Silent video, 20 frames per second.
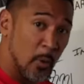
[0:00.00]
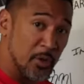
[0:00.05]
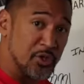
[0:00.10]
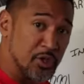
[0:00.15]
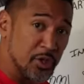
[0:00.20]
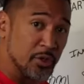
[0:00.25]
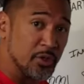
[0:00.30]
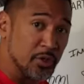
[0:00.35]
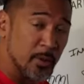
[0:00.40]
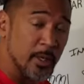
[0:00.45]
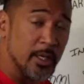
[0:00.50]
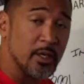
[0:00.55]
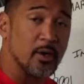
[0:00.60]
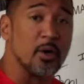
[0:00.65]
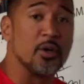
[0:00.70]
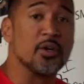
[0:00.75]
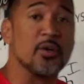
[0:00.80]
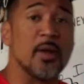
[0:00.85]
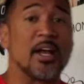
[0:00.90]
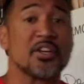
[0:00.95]
what you're doing,
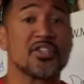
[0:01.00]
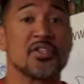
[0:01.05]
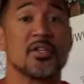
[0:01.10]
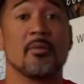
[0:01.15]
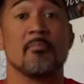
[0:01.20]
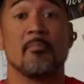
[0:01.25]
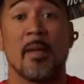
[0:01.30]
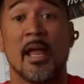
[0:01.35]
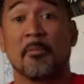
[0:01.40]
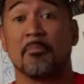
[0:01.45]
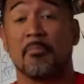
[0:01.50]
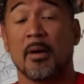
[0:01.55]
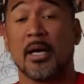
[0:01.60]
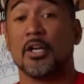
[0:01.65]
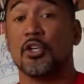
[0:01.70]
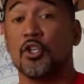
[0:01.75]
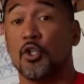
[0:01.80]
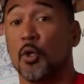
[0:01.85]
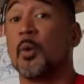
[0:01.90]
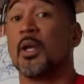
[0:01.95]
or do you actually make
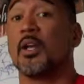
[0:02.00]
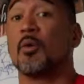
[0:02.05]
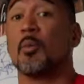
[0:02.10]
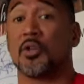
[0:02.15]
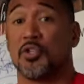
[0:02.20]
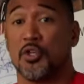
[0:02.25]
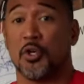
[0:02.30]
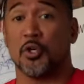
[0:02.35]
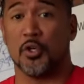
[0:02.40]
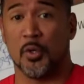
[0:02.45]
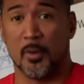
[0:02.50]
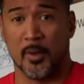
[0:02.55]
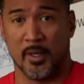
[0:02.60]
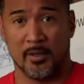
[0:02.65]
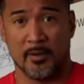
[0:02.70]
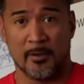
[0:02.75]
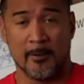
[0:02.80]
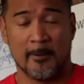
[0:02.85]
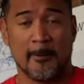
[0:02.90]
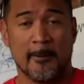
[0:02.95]
money doing what you're
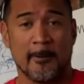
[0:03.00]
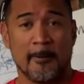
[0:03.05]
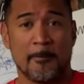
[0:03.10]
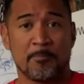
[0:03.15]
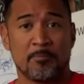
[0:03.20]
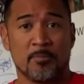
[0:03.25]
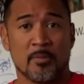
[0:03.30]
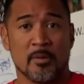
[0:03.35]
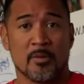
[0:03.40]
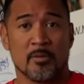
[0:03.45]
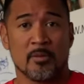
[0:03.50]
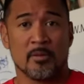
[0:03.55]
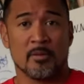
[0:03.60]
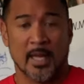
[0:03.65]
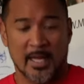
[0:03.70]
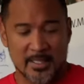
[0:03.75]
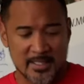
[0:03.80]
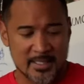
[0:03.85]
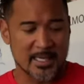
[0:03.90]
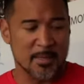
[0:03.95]
doing?
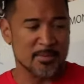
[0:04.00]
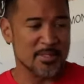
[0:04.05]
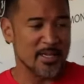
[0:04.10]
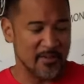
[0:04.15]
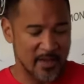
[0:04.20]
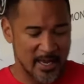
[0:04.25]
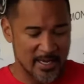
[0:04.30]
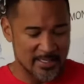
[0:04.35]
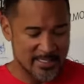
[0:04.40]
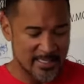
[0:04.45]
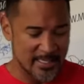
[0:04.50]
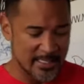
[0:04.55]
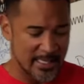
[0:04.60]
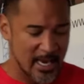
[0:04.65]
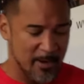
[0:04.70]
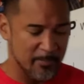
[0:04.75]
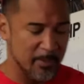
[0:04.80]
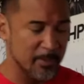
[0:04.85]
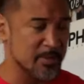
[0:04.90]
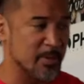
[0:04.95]
Lots of times I see a
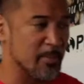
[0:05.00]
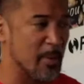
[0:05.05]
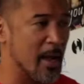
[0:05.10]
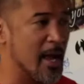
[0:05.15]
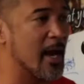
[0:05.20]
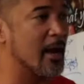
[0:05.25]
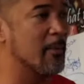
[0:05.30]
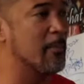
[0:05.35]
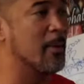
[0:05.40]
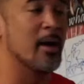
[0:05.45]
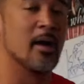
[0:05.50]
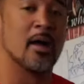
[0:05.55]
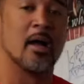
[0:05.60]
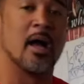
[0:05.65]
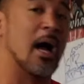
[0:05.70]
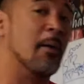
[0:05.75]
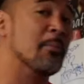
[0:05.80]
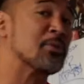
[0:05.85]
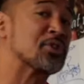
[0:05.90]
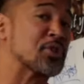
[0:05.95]
lot of people say, man,
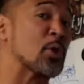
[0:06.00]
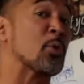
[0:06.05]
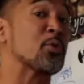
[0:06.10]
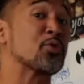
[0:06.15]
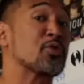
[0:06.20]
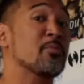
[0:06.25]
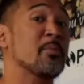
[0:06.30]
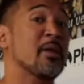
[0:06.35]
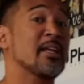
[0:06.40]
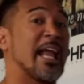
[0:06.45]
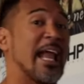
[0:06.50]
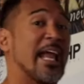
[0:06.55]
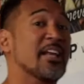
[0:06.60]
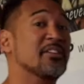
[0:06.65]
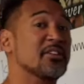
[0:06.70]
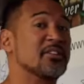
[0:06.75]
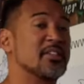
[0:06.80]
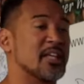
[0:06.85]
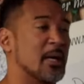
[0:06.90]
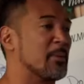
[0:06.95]
I'm a social media
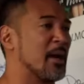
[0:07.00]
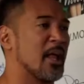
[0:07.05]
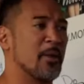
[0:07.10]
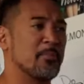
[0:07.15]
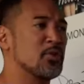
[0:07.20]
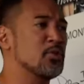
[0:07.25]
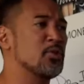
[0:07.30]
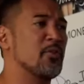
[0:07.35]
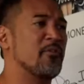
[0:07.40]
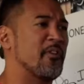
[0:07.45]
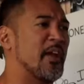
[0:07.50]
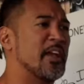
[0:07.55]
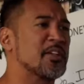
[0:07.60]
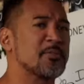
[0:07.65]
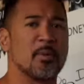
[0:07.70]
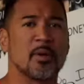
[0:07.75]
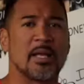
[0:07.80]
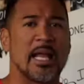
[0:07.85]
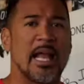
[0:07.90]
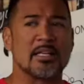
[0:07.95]
agency. I'm going to help you do
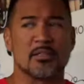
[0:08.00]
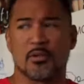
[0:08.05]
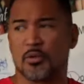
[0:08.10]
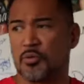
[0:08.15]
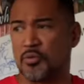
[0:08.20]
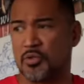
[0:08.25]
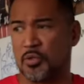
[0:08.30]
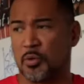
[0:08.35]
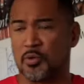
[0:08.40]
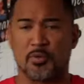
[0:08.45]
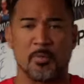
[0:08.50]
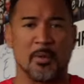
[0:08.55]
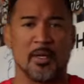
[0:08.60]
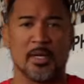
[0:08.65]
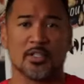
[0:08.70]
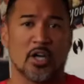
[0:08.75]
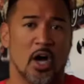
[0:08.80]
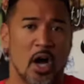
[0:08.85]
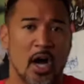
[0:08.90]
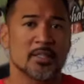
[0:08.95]
Facebook ads, help social
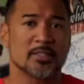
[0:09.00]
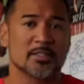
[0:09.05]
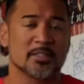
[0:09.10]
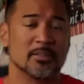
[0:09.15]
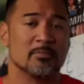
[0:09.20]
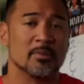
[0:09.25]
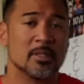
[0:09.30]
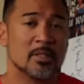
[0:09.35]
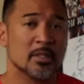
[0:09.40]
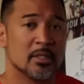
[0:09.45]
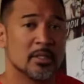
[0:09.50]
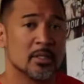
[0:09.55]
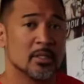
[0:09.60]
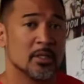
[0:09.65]
media. It's awesome.